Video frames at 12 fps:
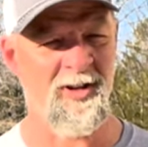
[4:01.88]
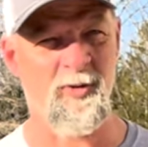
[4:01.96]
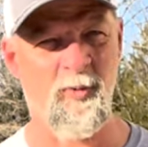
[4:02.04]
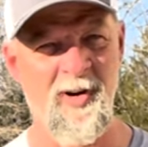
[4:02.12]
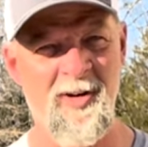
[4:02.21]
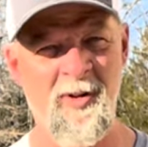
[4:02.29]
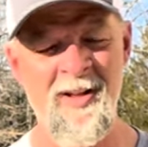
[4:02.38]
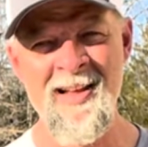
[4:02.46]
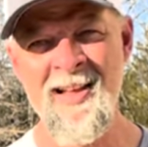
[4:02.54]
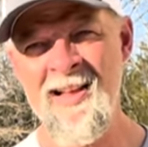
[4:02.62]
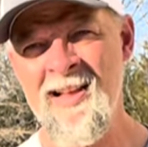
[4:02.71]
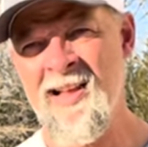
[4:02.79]
It's a reel.
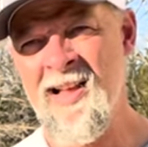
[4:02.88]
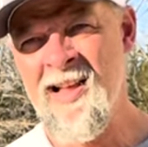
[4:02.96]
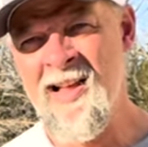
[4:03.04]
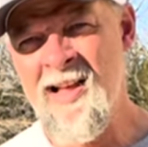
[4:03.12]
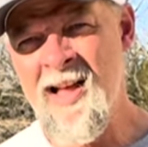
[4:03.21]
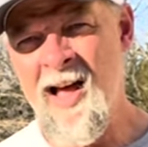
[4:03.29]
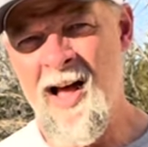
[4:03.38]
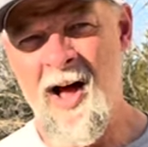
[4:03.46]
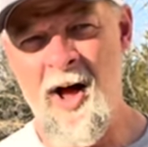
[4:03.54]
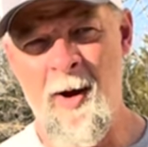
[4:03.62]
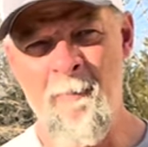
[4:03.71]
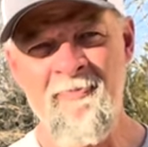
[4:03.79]

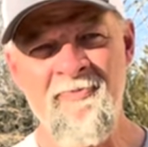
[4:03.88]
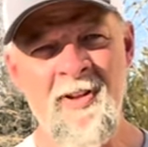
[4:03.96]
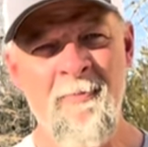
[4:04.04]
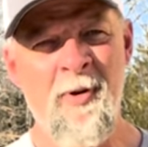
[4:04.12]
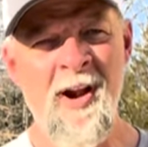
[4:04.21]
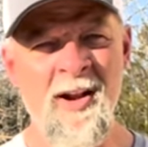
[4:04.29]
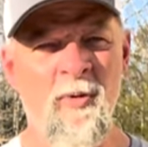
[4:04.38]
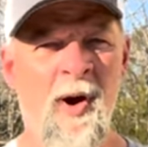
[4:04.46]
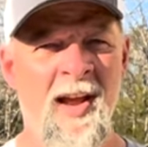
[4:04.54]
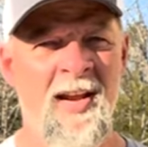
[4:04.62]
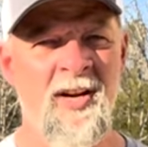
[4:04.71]
But anyway,